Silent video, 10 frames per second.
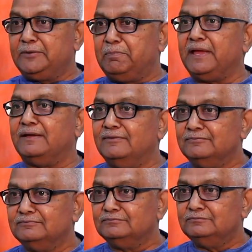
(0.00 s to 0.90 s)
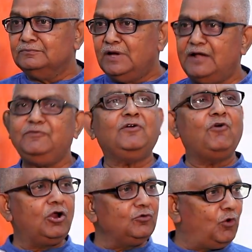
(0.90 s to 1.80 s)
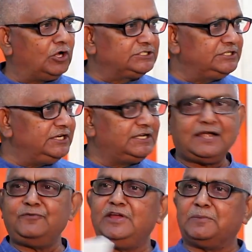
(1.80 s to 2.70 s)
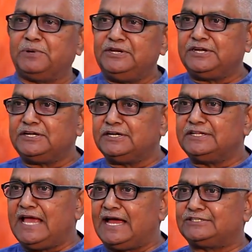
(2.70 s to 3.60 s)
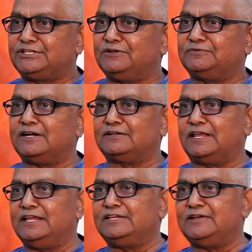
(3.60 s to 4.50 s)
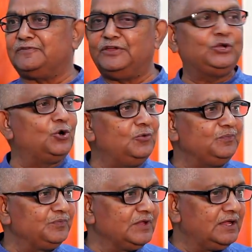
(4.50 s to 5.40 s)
it big, and we have all watched it and we appreciated the action of that KGF hero,